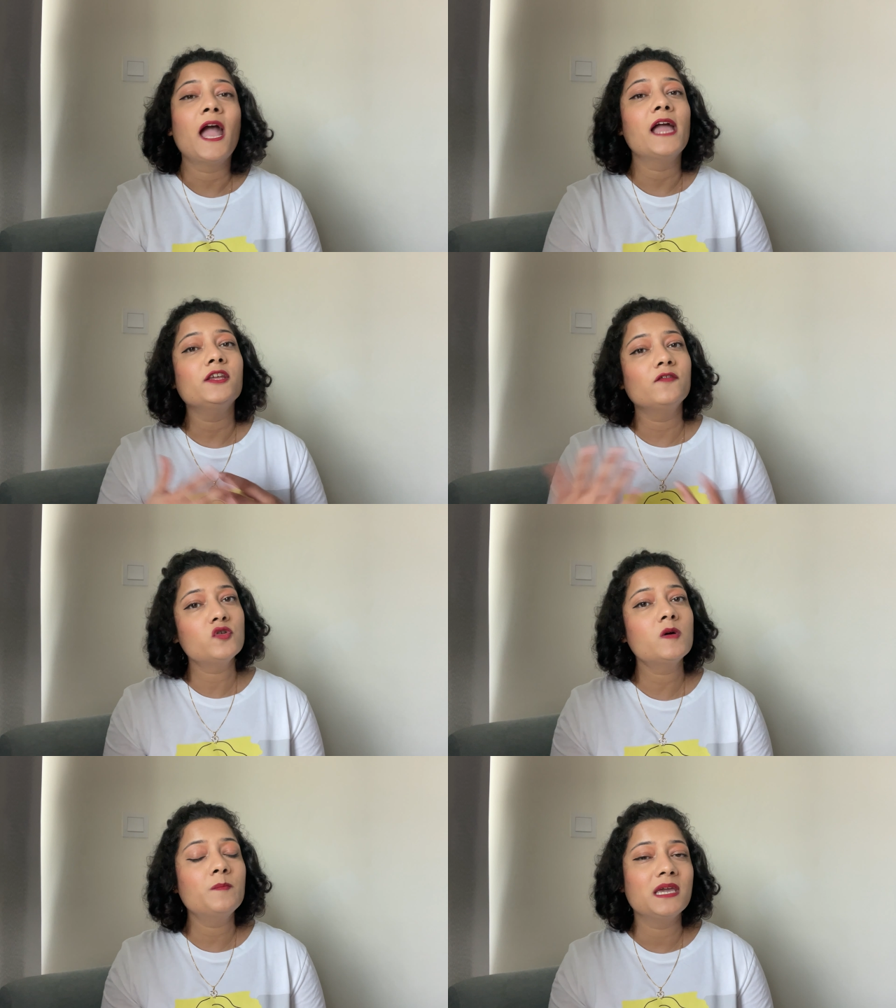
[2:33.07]
And if
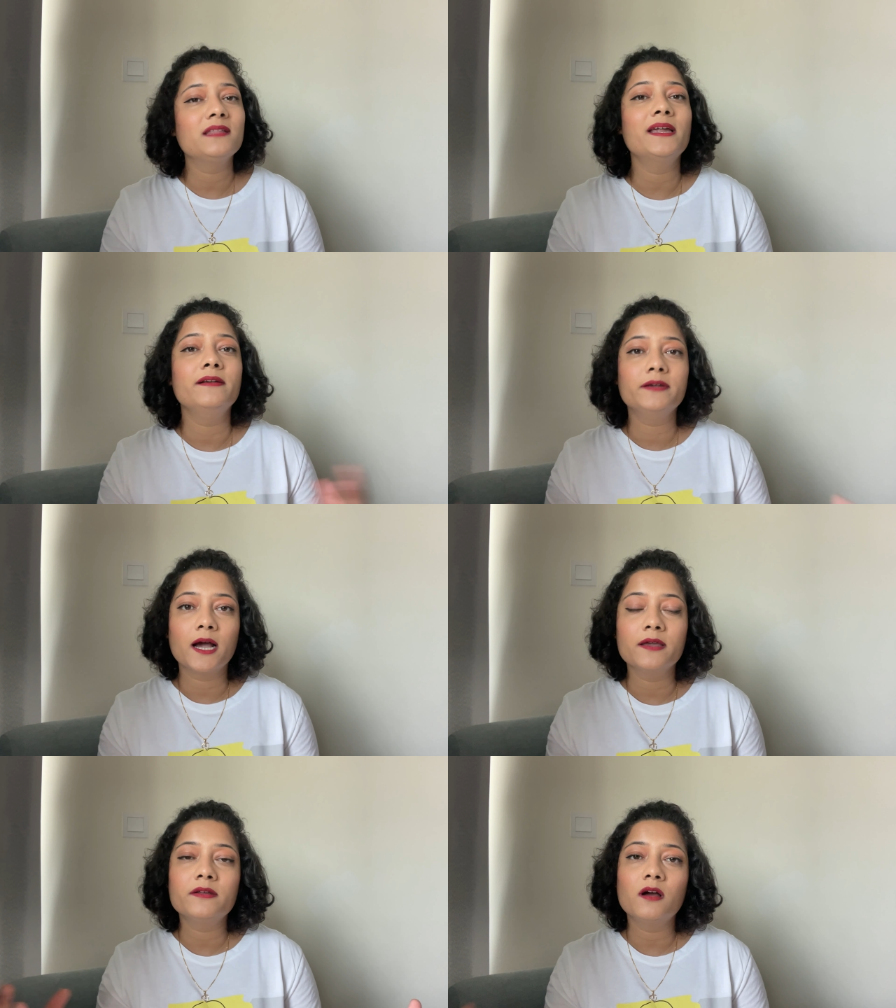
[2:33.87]
you are paying the
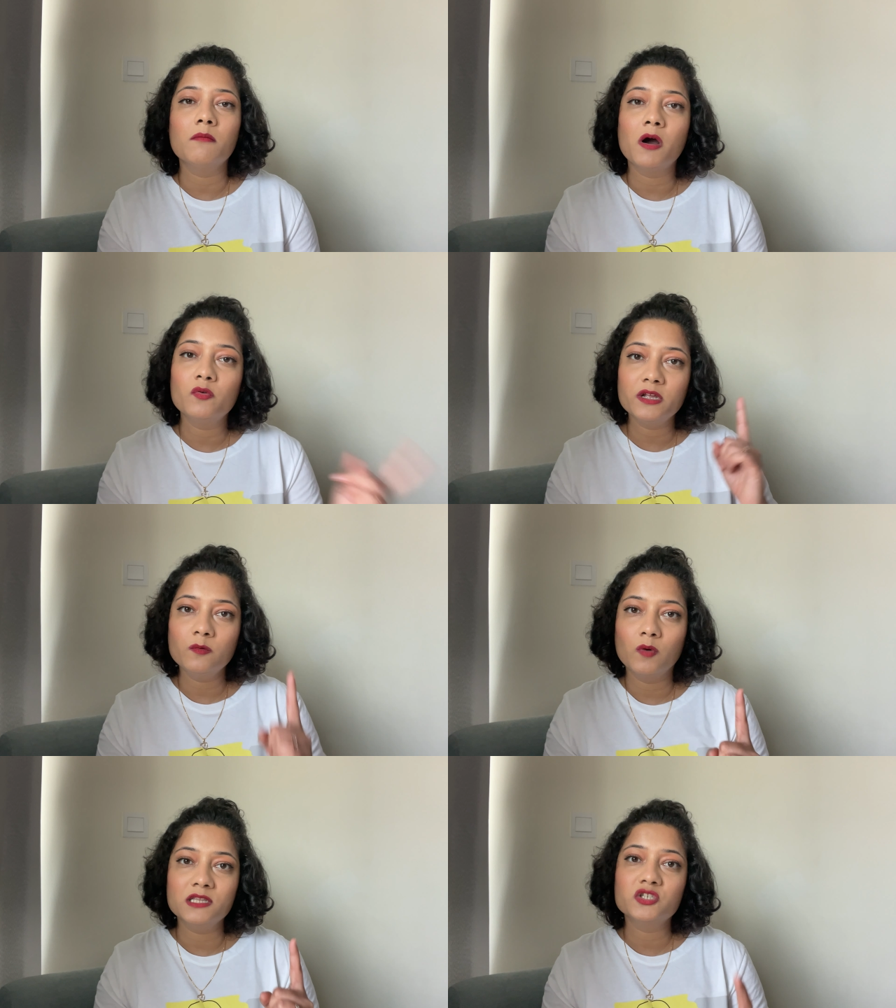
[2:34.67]
entire amount in
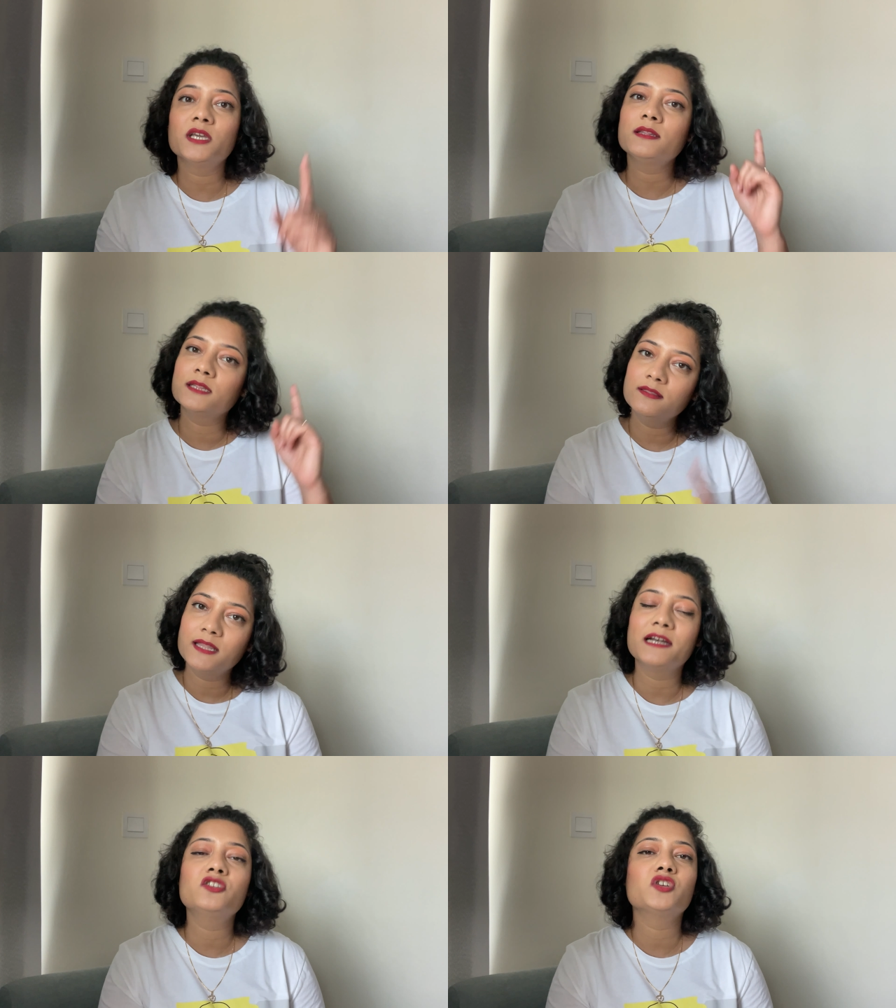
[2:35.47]
1 cheque, then
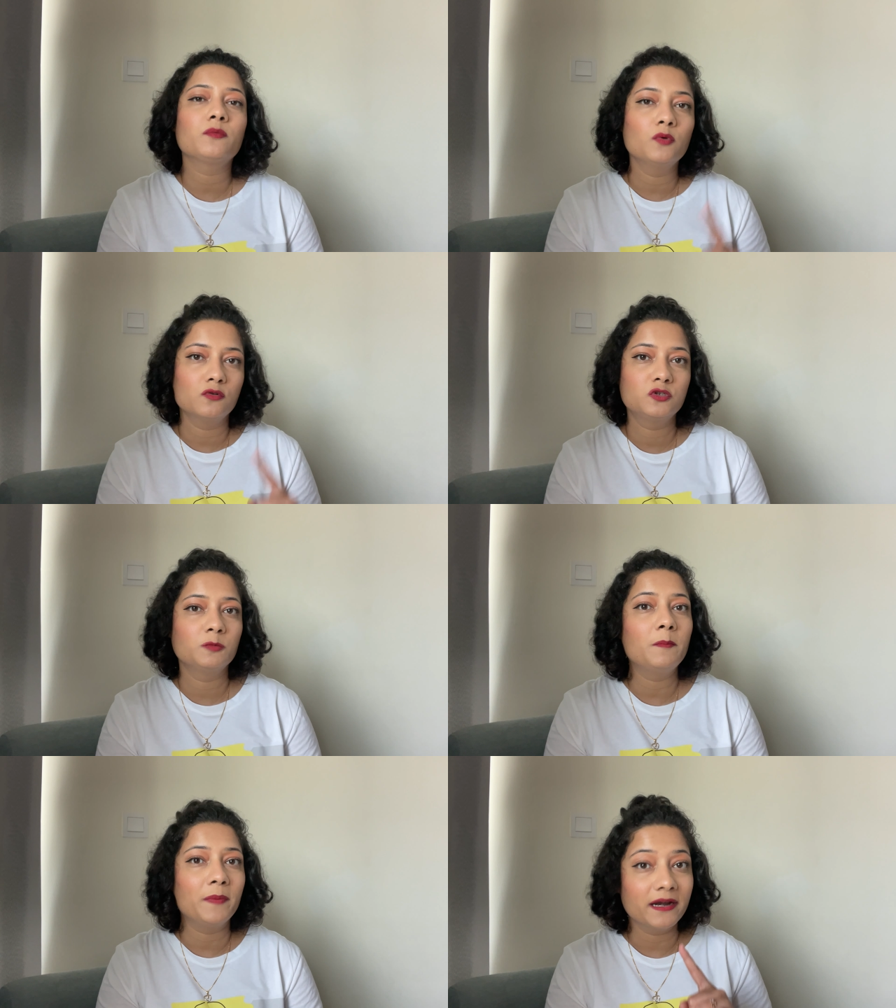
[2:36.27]
that cheque will also
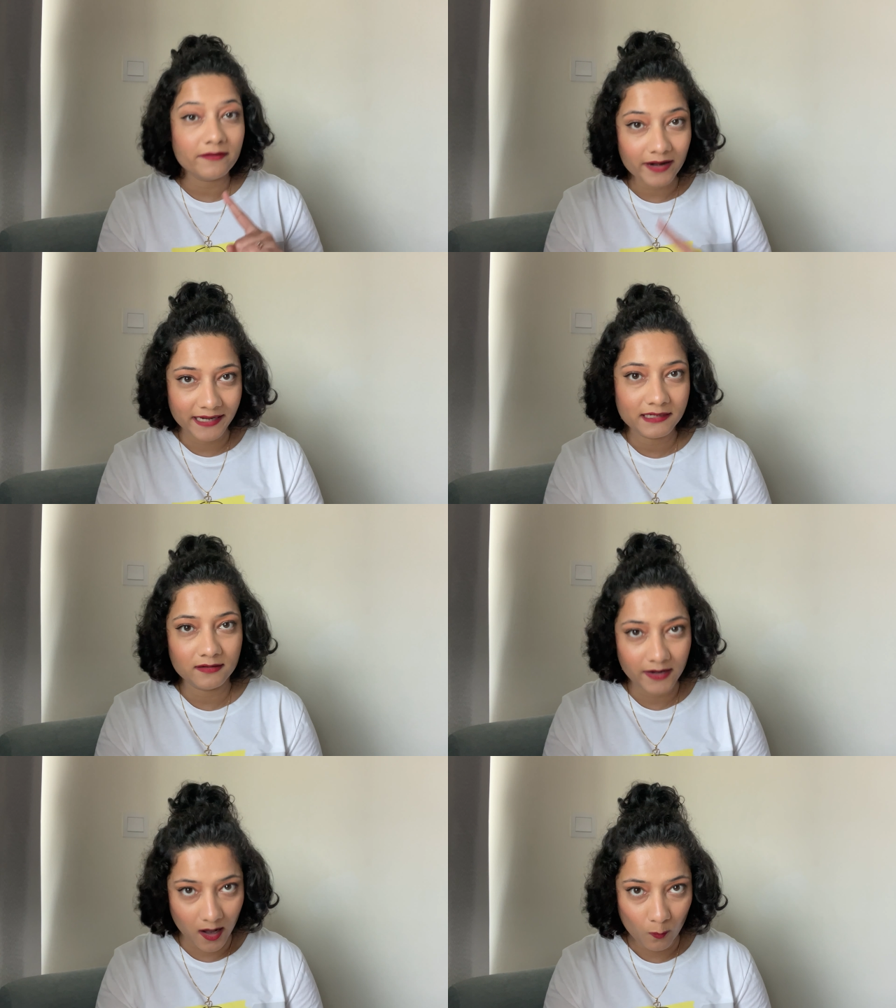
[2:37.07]
be paid right
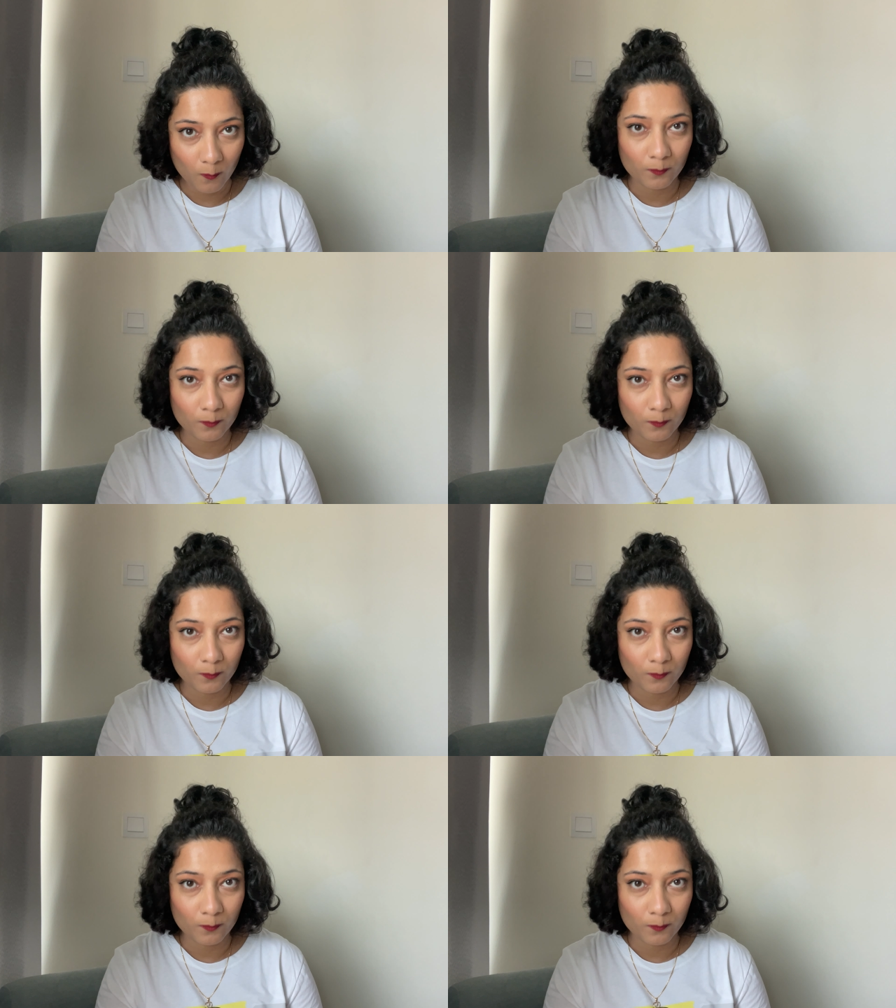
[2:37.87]
now.